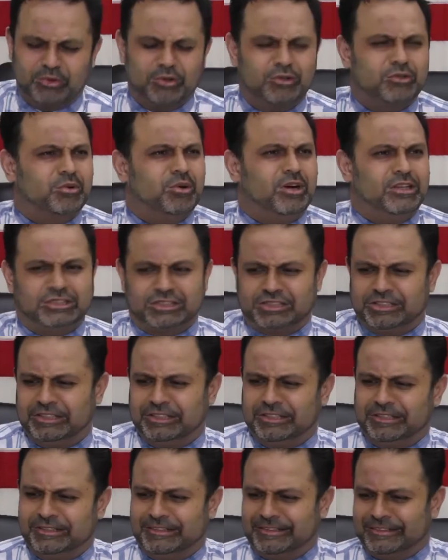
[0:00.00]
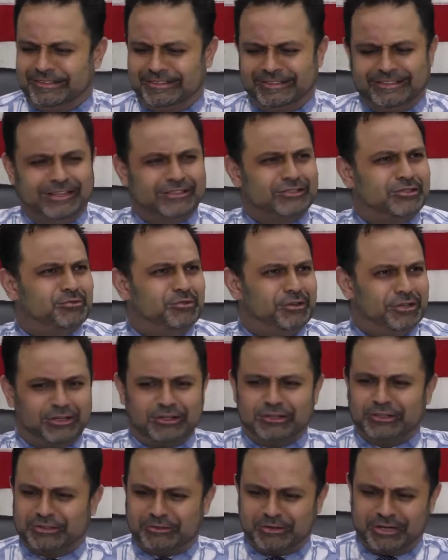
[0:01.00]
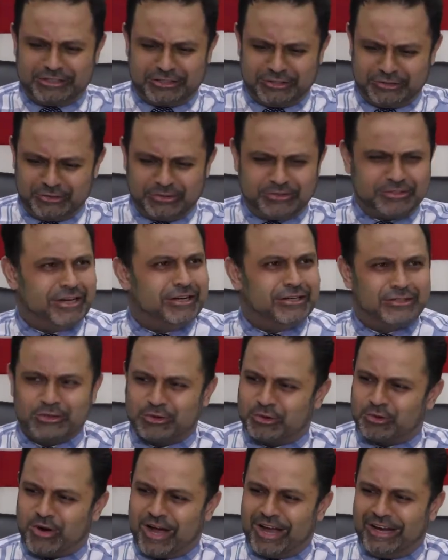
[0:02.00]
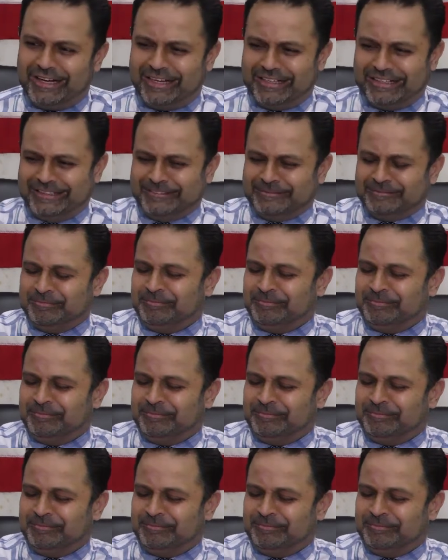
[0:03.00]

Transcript: Good question. That's a real good question. You say it so quietly.